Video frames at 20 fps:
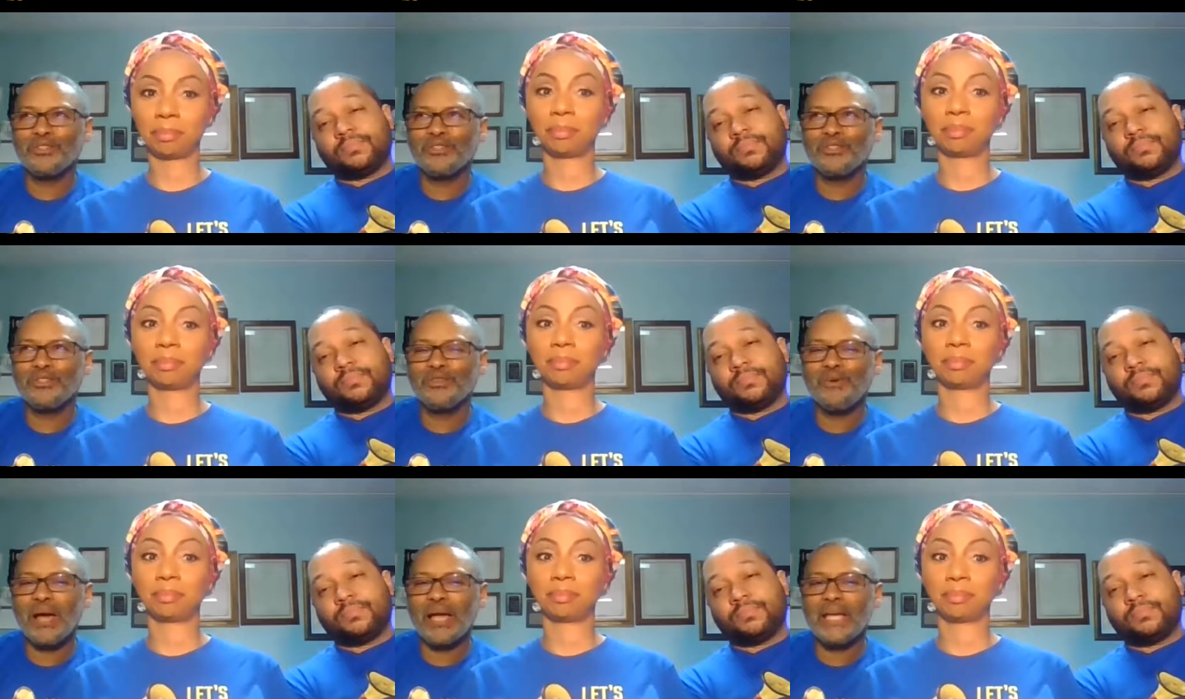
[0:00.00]

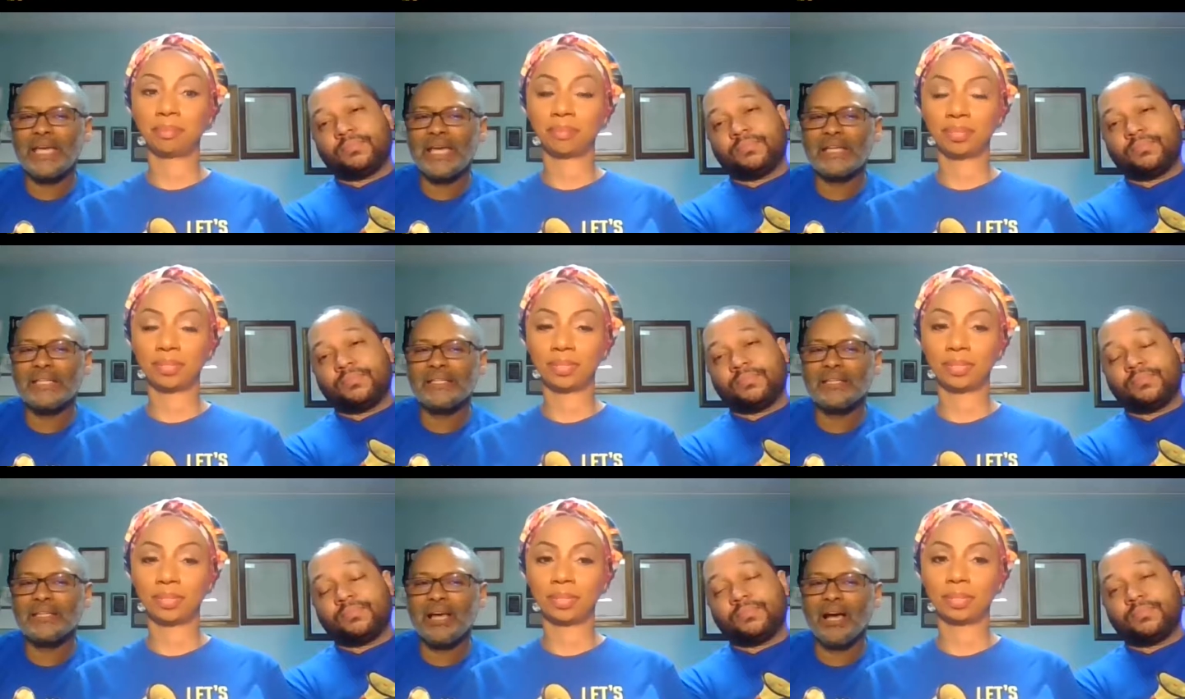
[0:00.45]
Speaker 1: to, I
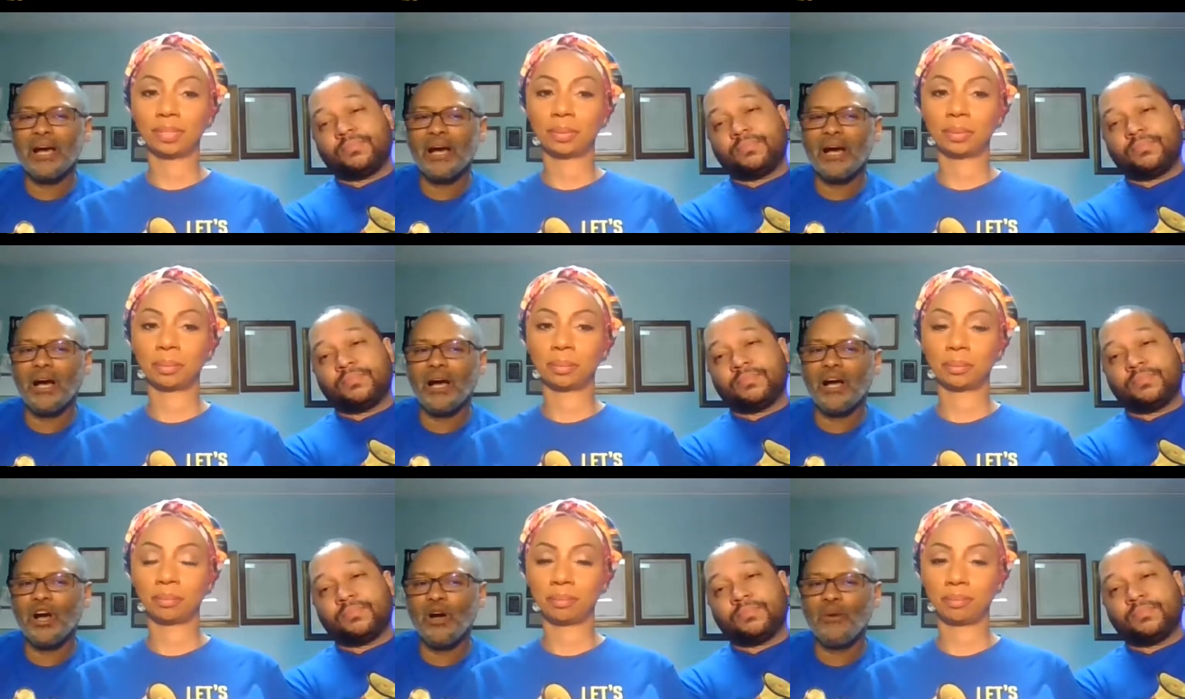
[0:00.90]
guess,
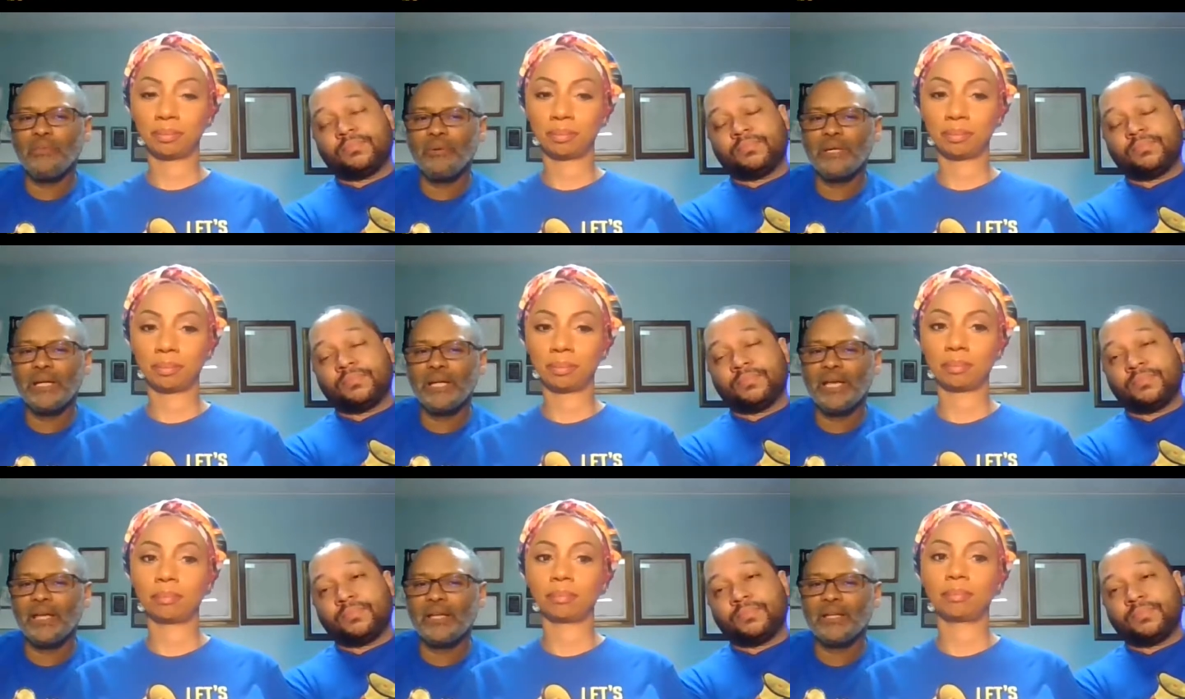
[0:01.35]

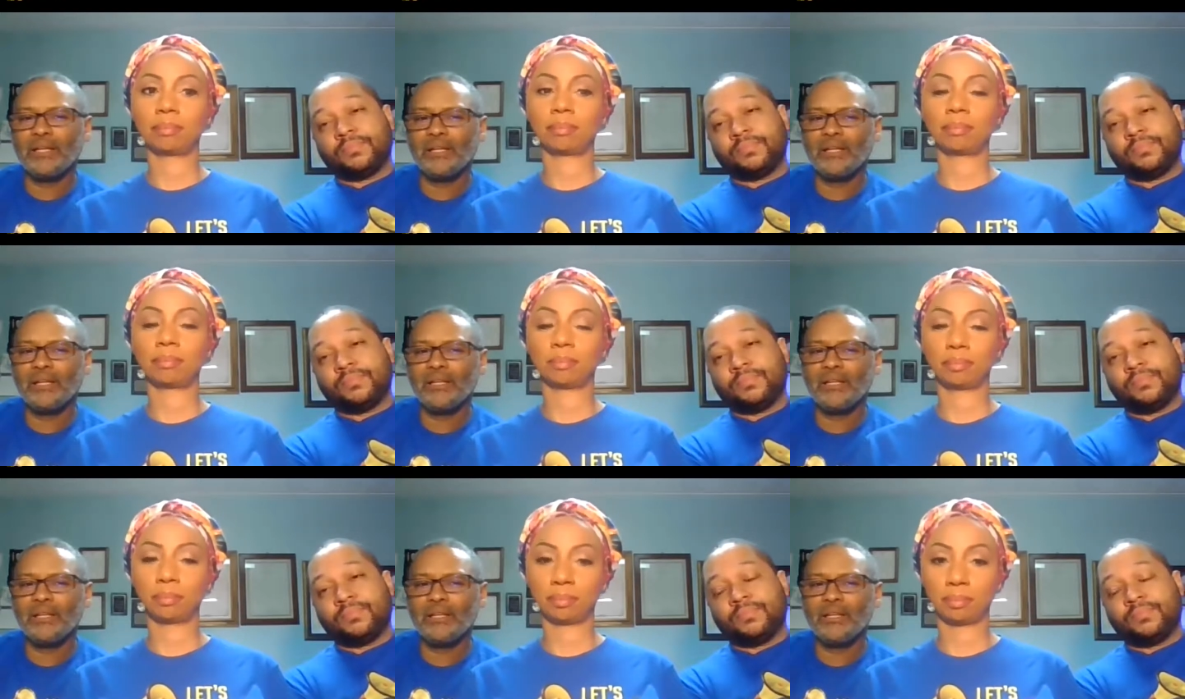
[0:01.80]
accommodate
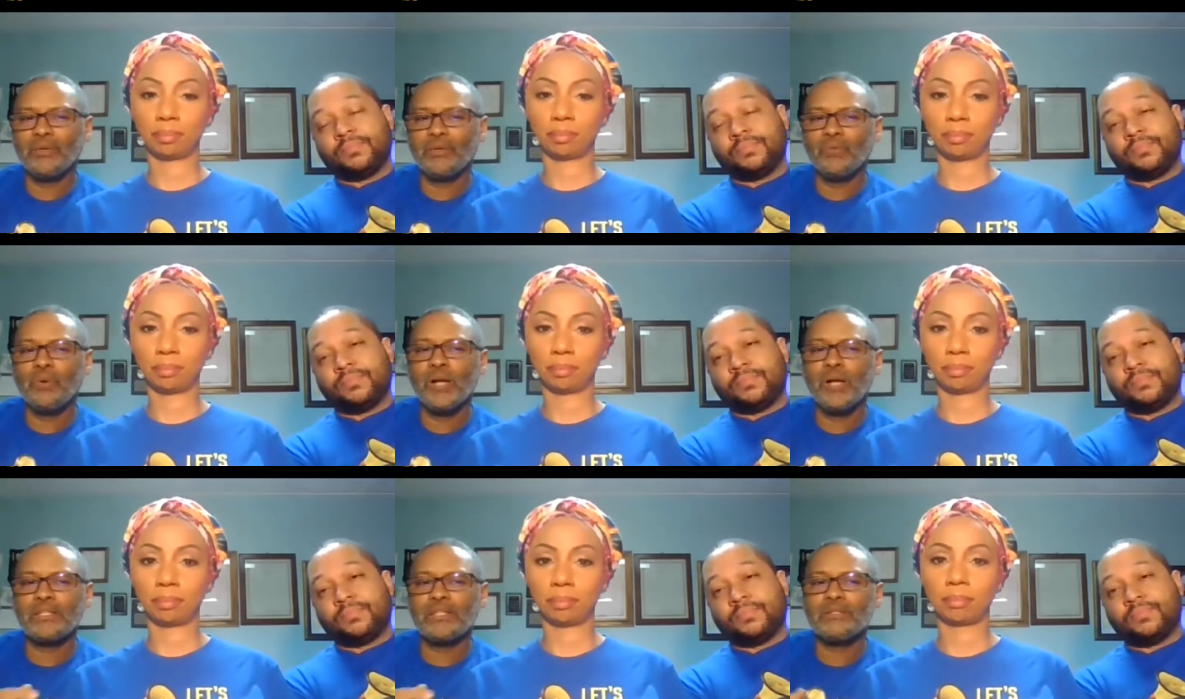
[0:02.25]

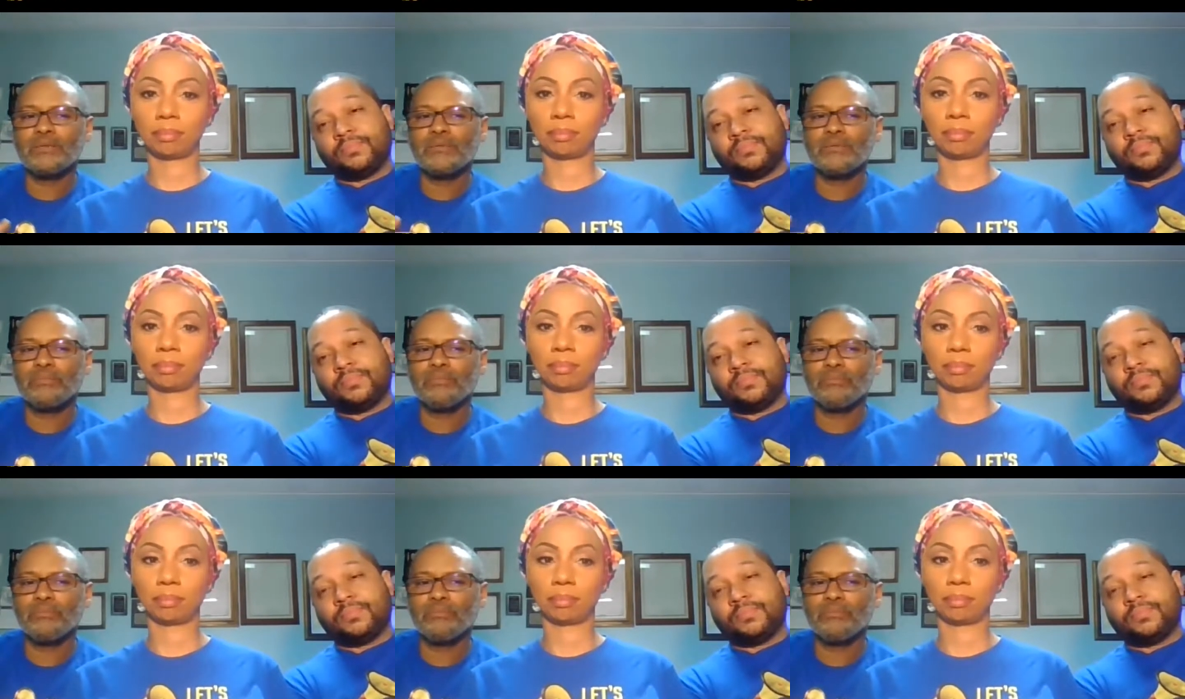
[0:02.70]
what's